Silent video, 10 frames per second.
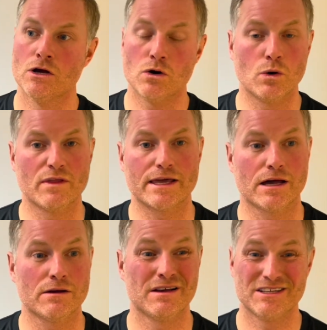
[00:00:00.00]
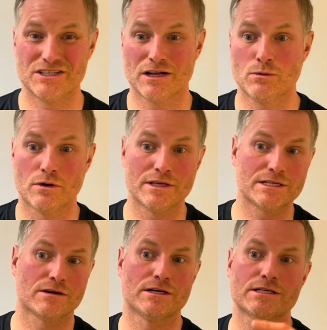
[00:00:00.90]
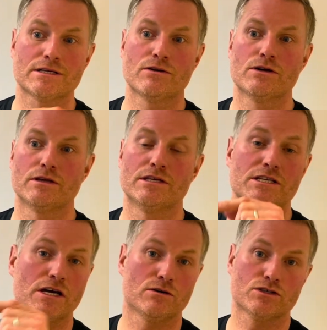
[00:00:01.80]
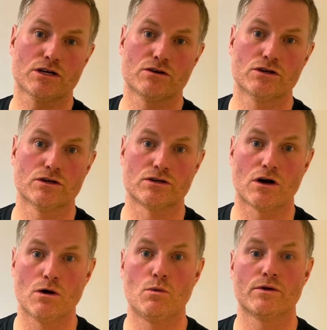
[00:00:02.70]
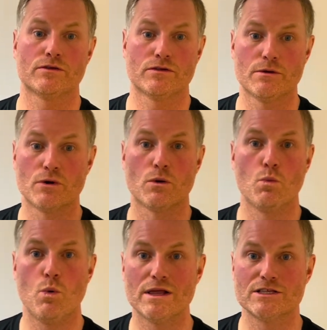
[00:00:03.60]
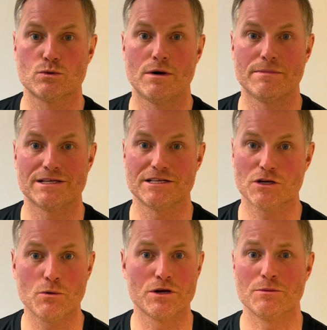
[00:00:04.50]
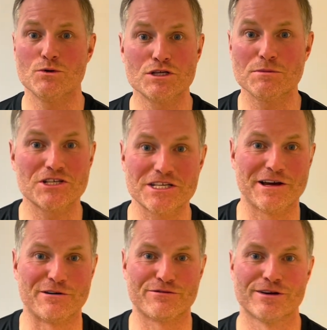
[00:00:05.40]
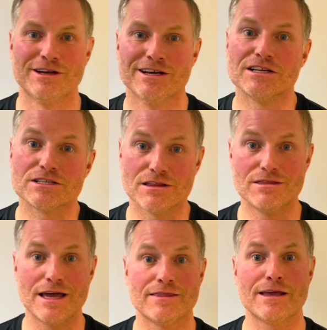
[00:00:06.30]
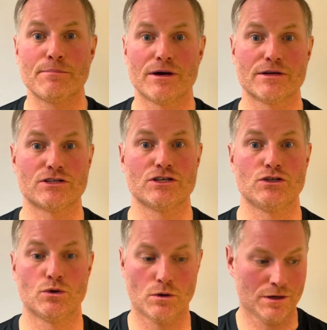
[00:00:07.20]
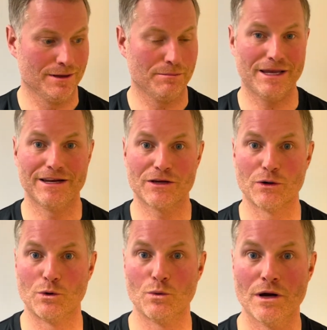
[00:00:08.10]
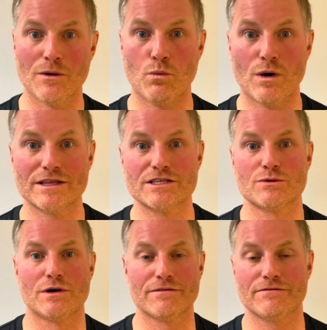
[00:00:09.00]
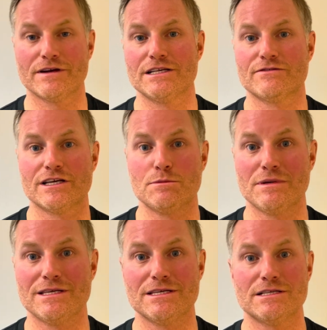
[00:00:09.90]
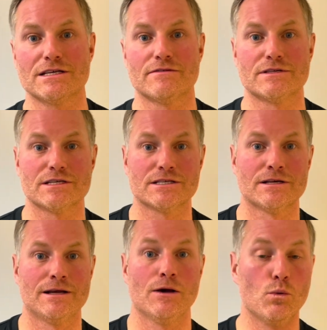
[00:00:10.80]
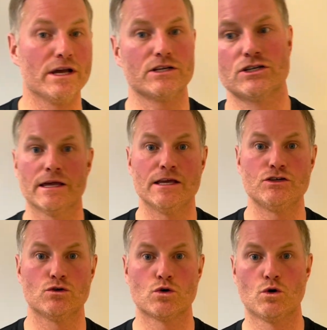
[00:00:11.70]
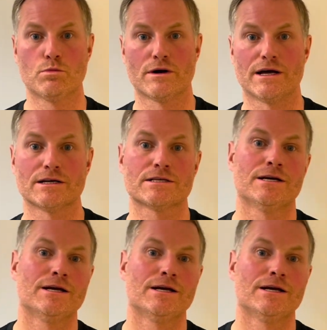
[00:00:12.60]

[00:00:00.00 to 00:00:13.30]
or they go, do you know what? This guy's so good. This girl's so good. I want them on a one-to-one basis. I want them all to myself. So then they purchase your pinnacle one-to-one face-to-face PT services, which is your core product.